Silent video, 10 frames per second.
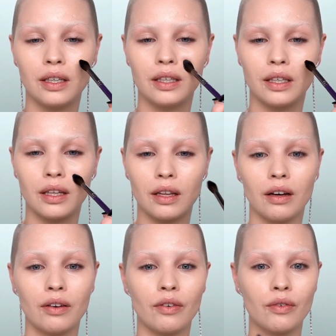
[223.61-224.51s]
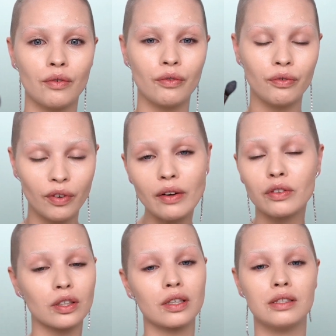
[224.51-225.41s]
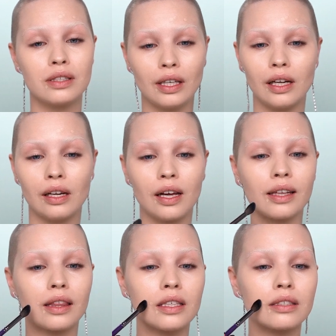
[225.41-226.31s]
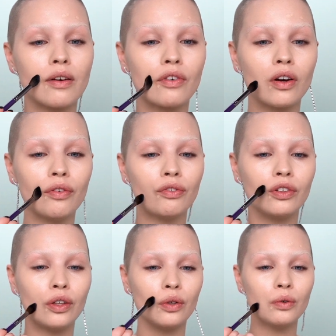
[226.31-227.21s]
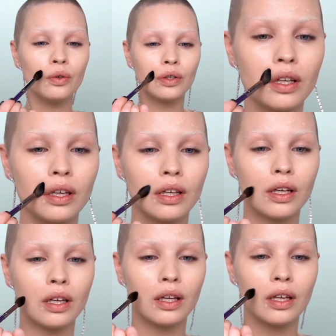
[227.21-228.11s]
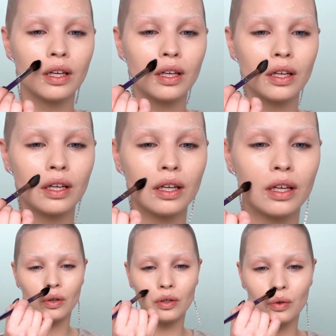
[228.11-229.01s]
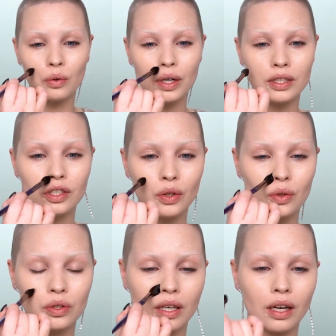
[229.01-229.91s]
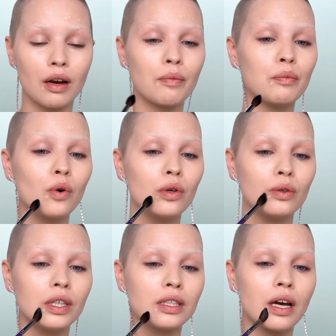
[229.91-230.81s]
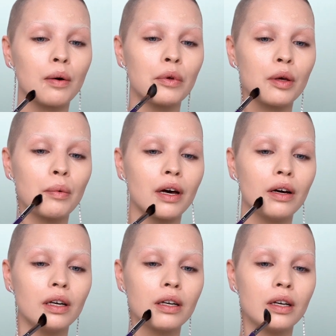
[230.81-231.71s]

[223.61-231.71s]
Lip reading: another favorite concealer like this. I've got a few that I can always use and that I'm always happy about,